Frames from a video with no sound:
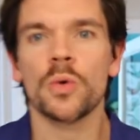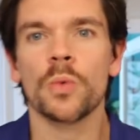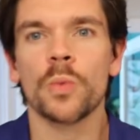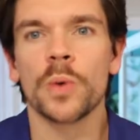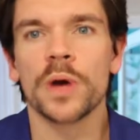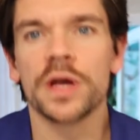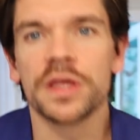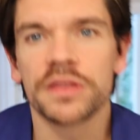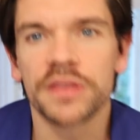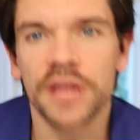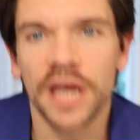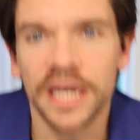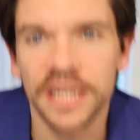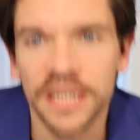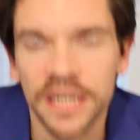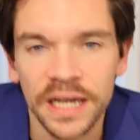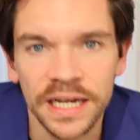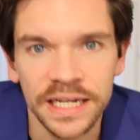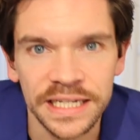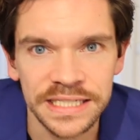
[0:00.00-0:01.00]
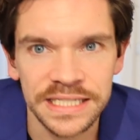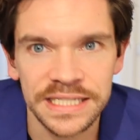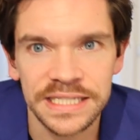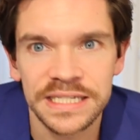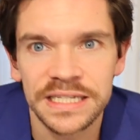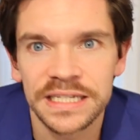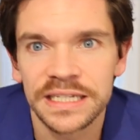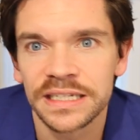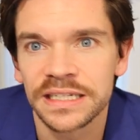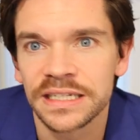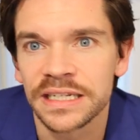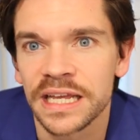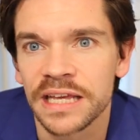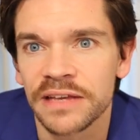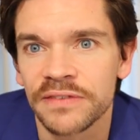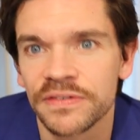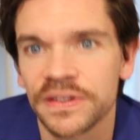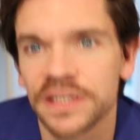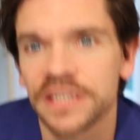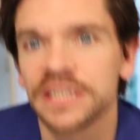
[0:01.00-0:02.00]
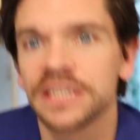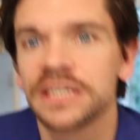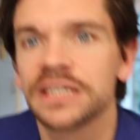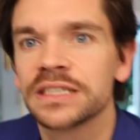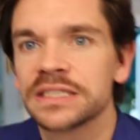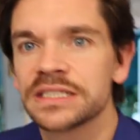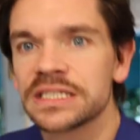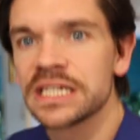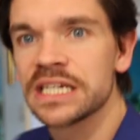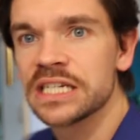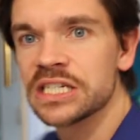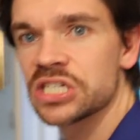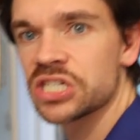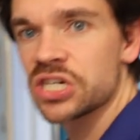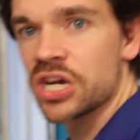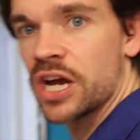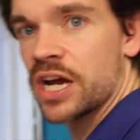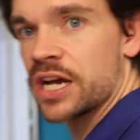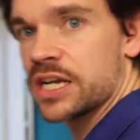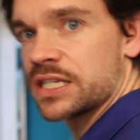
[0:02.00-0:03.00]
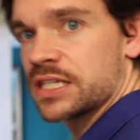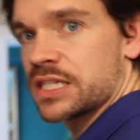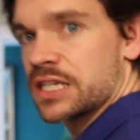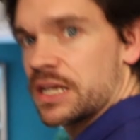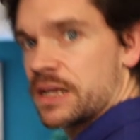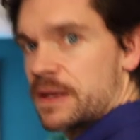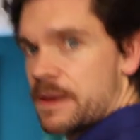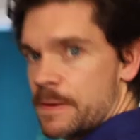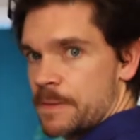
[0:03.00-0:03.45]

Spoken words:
with a nice navy t-shirt.